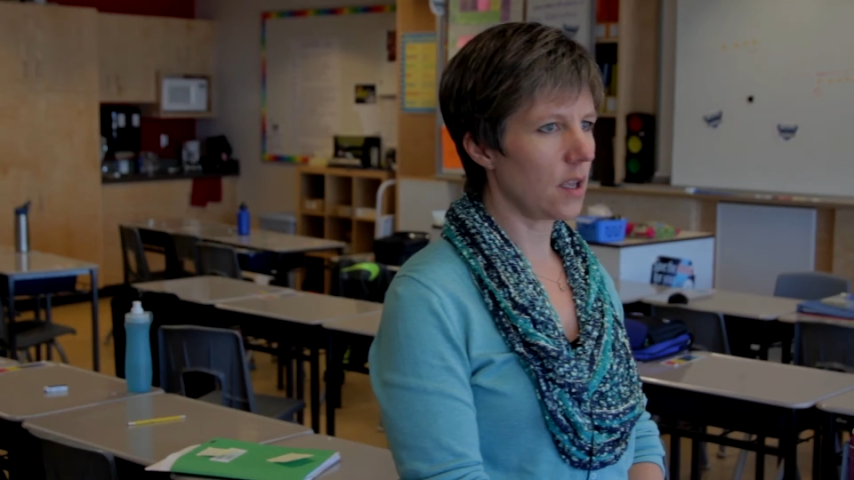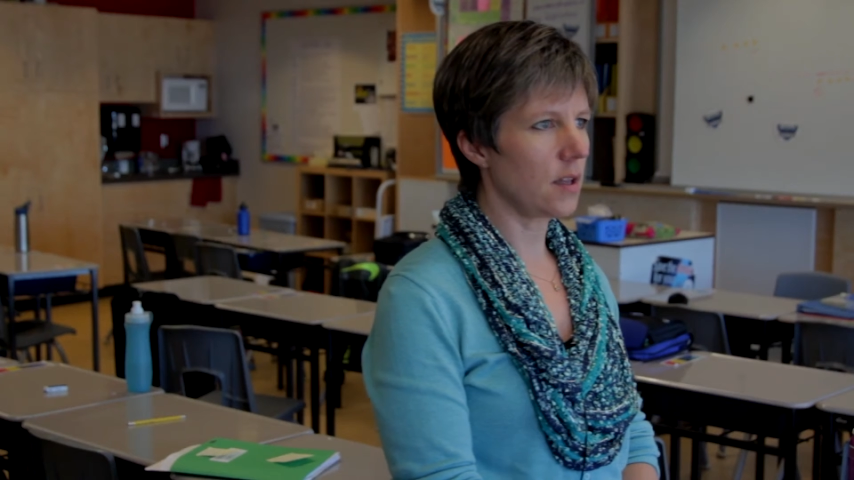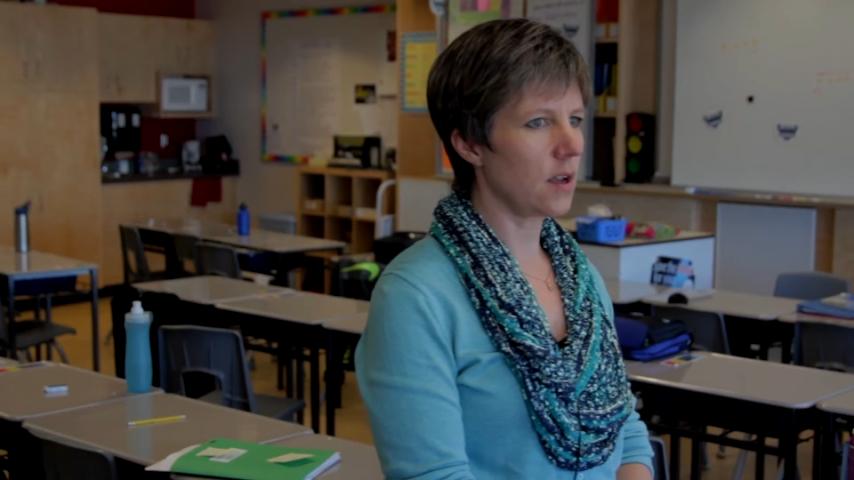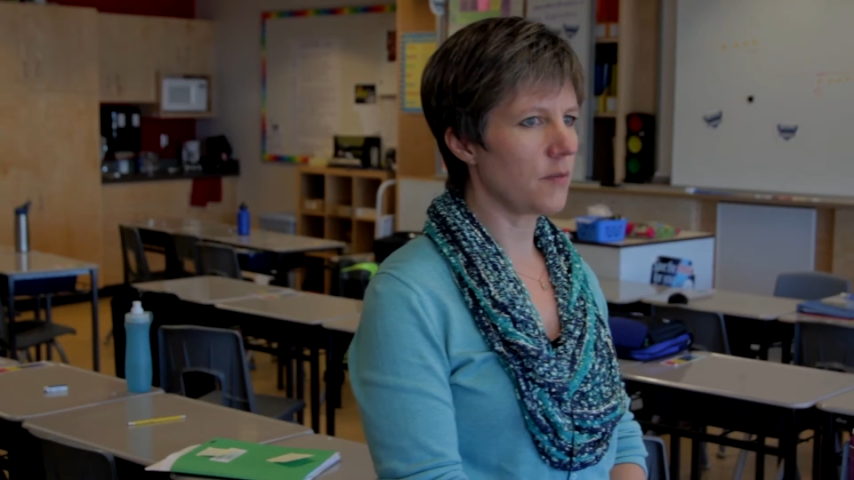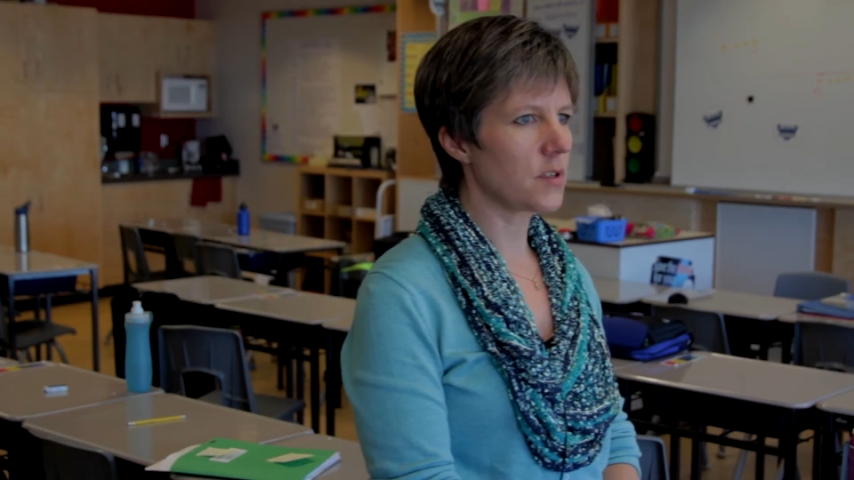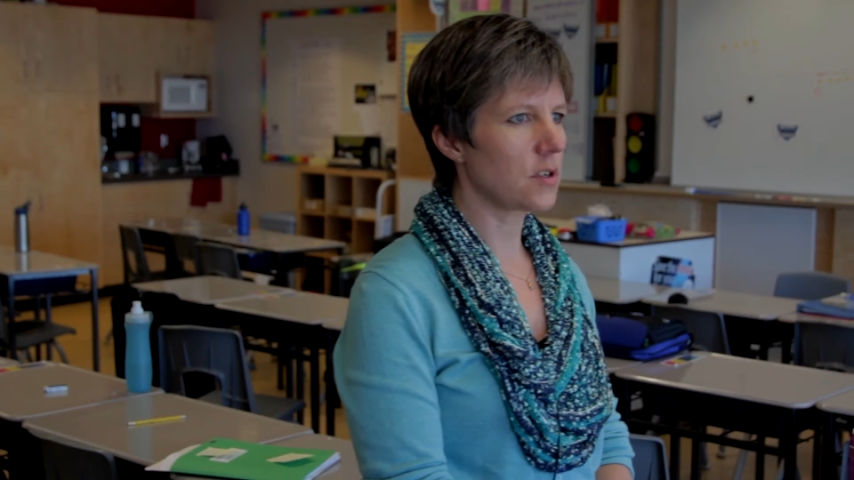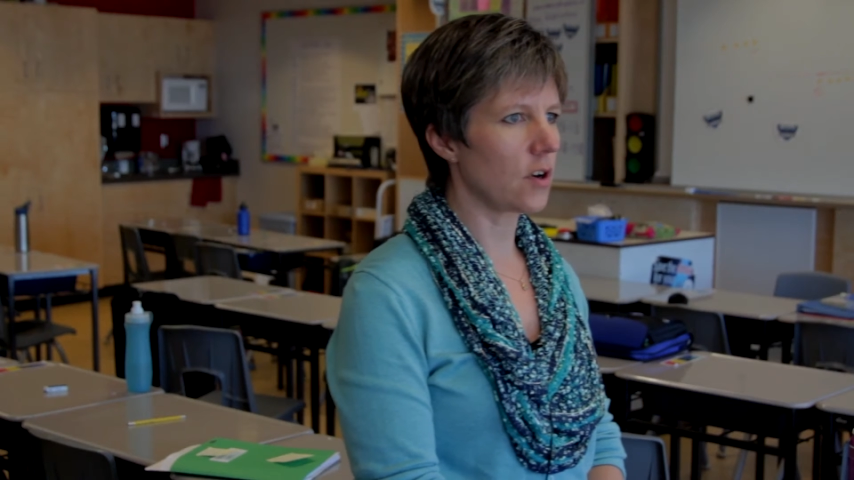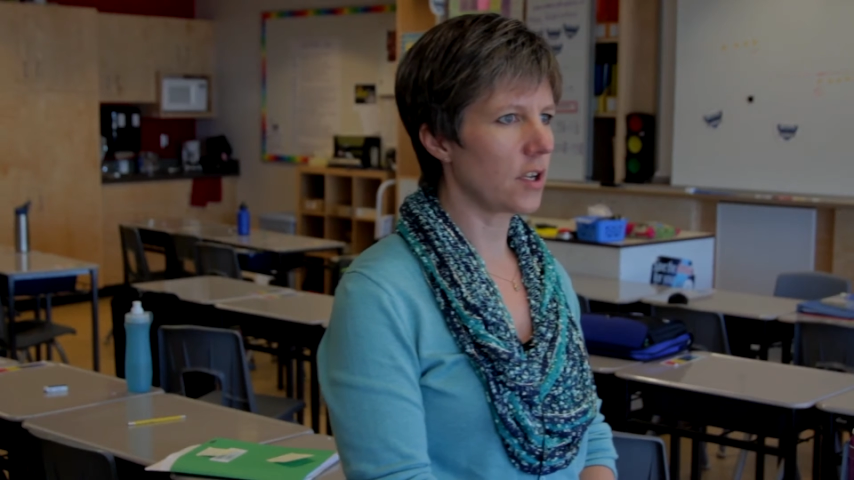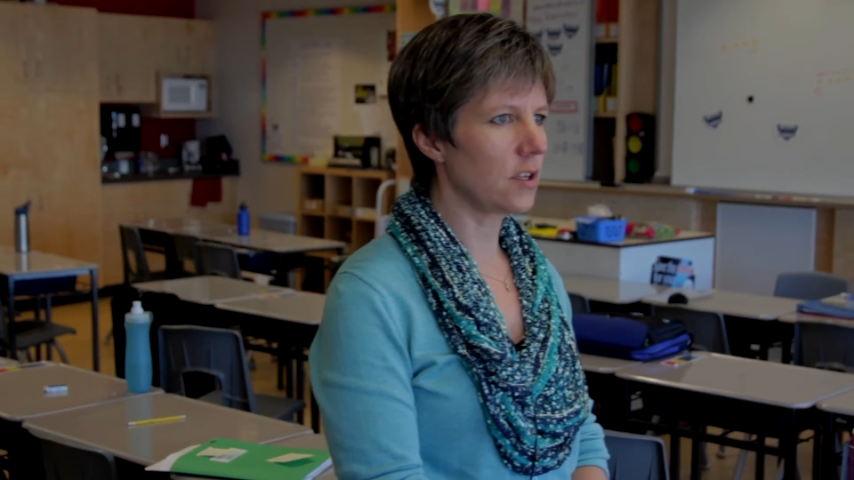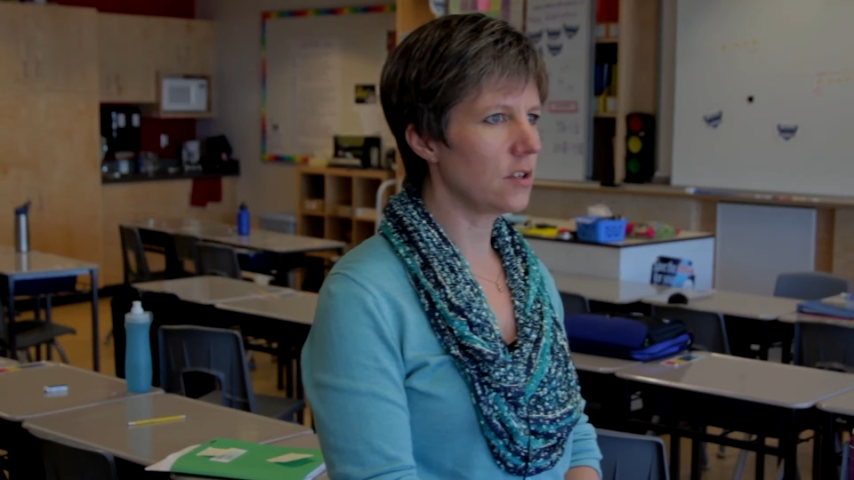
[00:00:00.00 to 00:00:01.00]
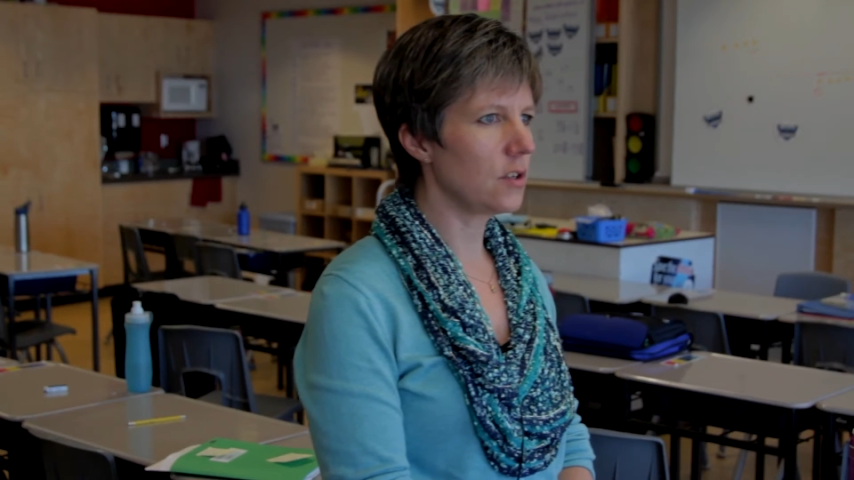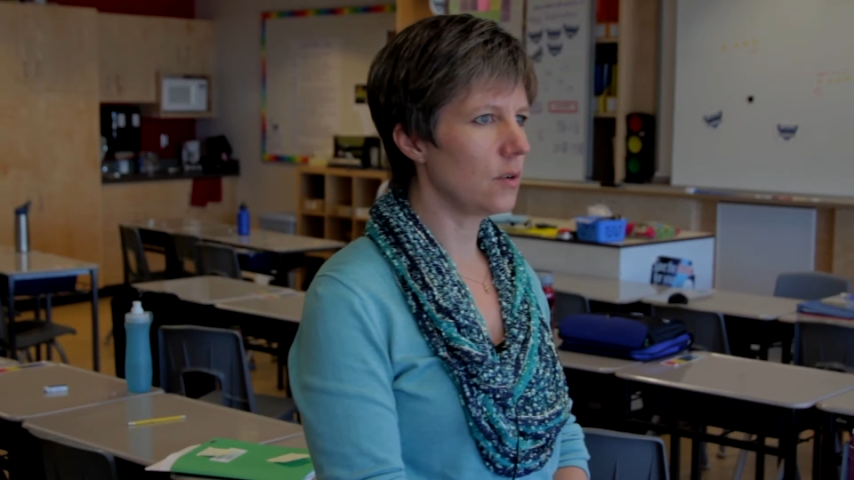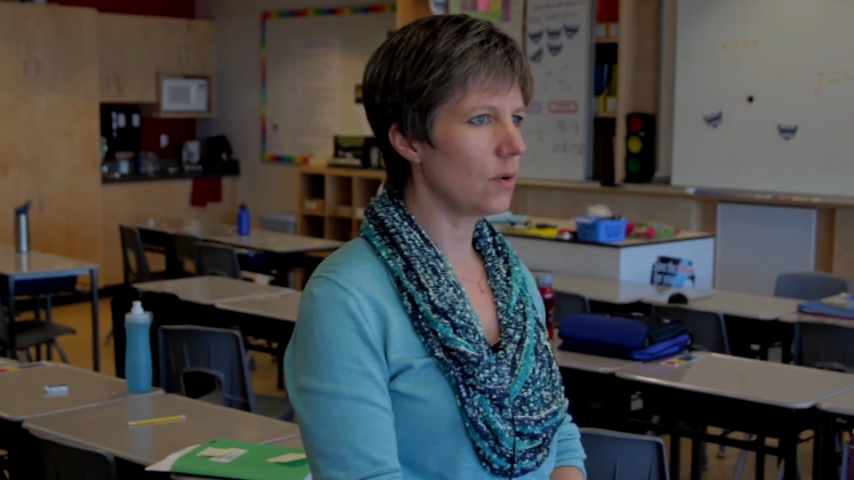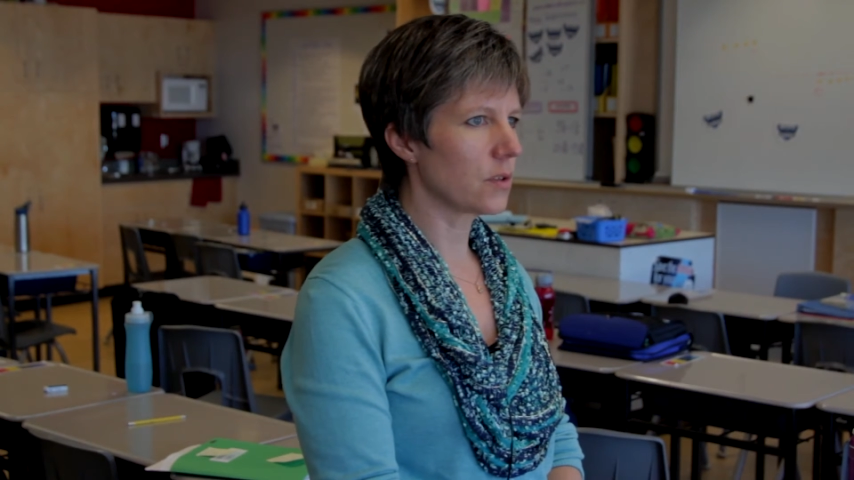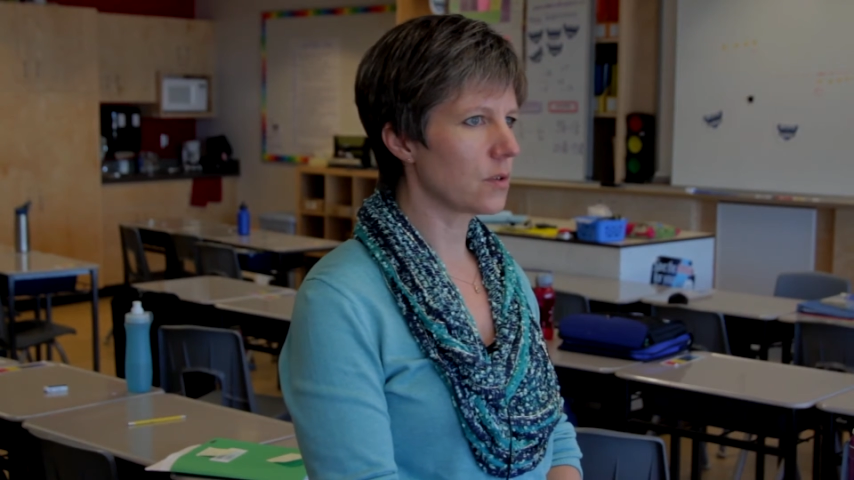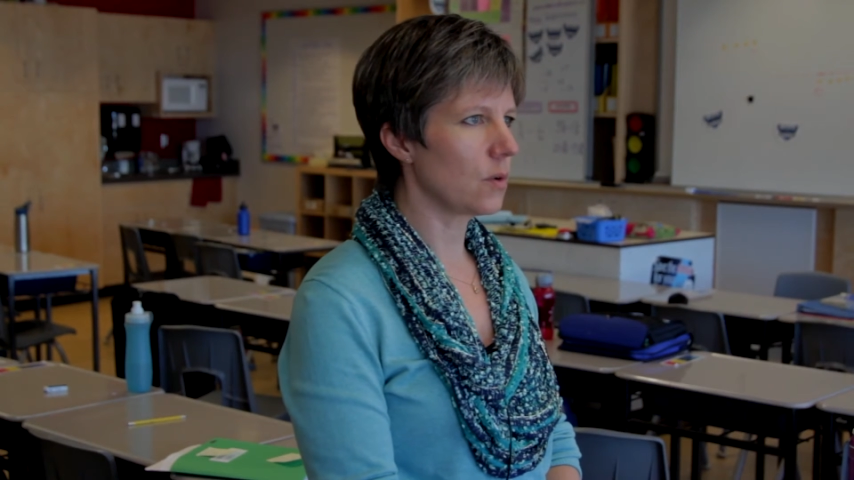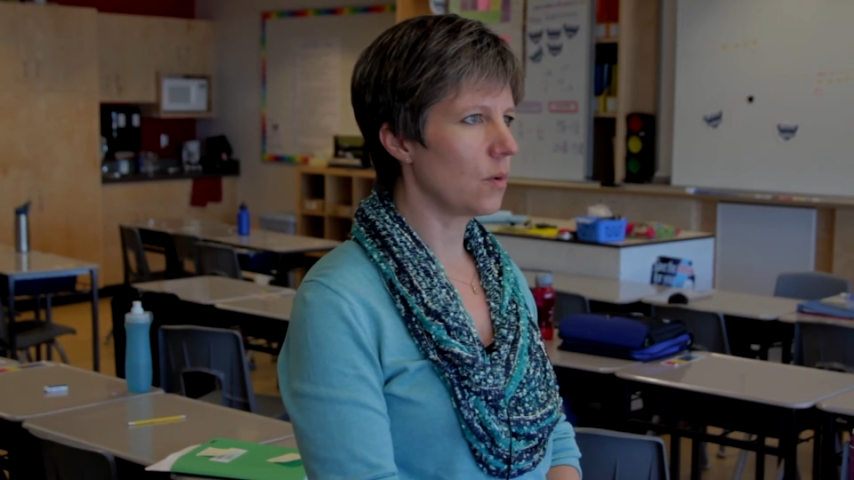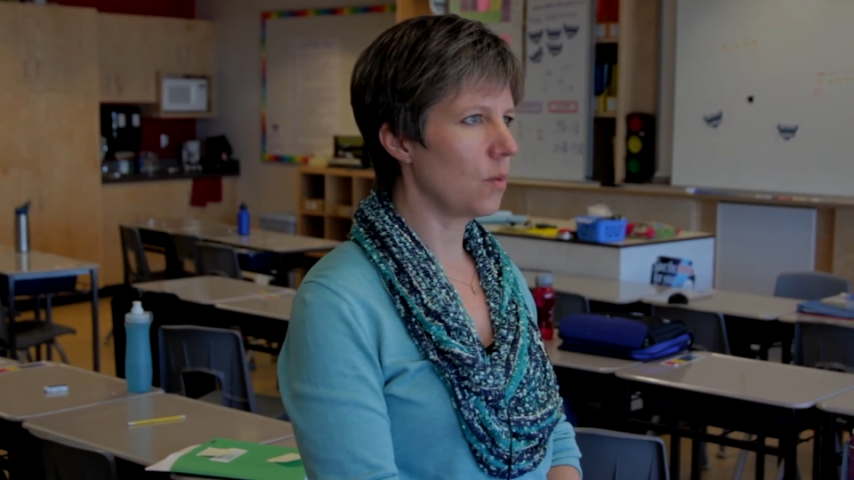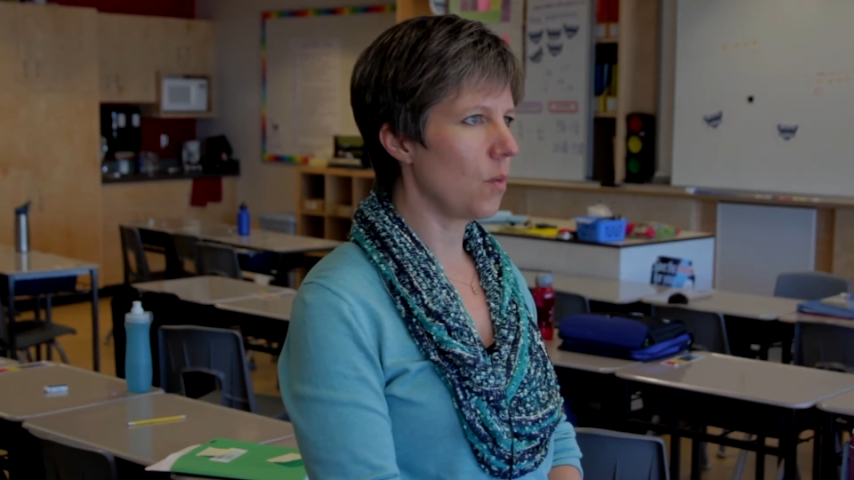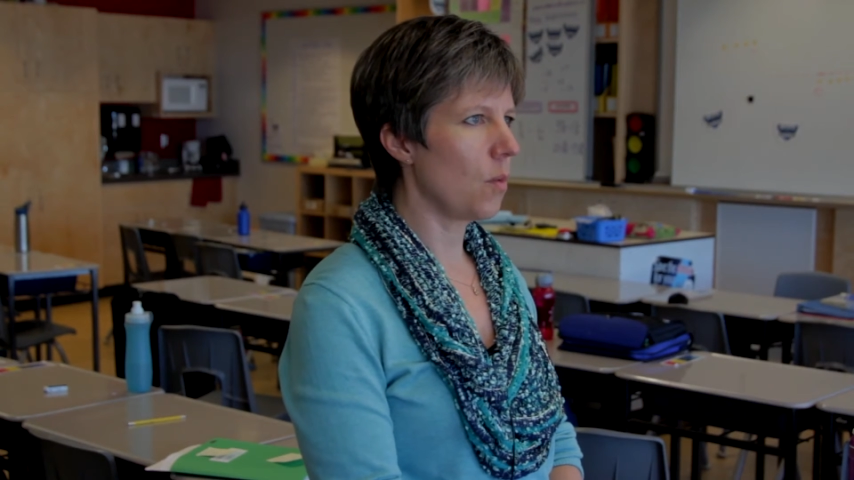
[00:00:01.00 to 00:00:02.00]
And I've started to
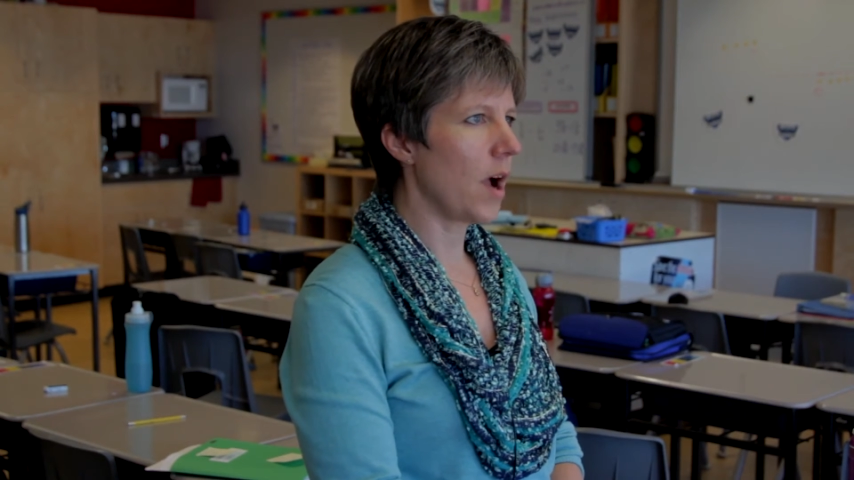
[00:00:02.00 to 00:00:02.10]
also